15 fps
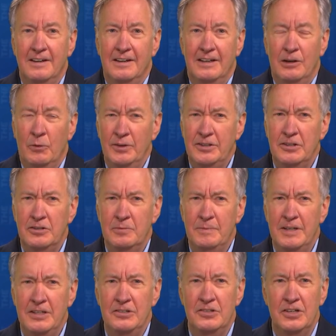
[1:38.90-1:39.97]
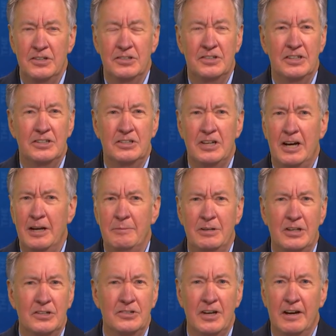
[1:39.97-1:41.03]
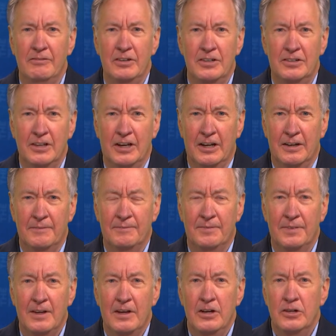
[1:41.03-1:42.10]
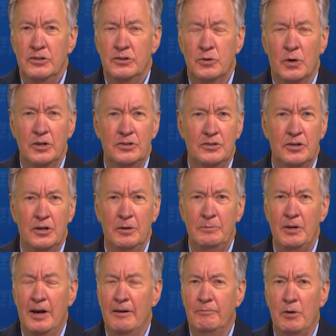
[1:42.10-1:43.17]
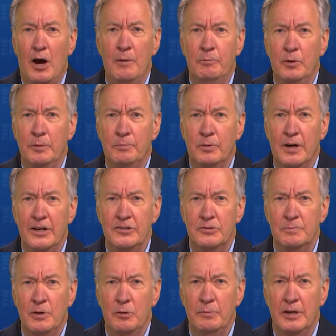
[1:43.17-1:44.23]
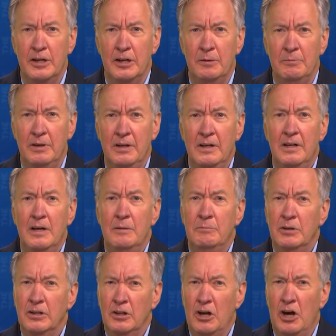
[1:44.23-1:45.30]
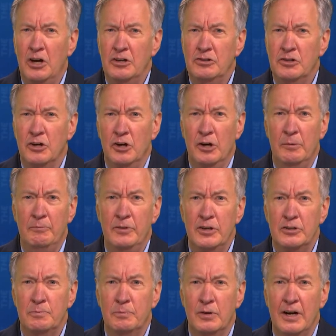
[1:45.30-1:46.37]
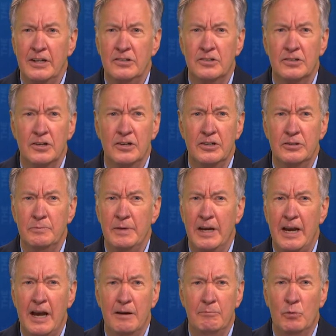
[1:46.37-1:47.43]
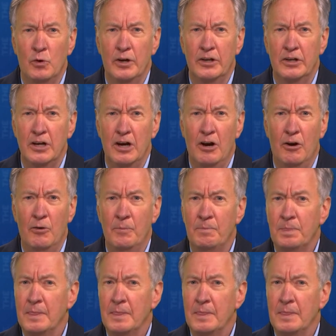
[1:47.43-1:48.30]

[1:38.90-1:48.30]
Now, what this means is that timing is everything. Short term, you have upward price momentum, but long term, this price surge may have more to go.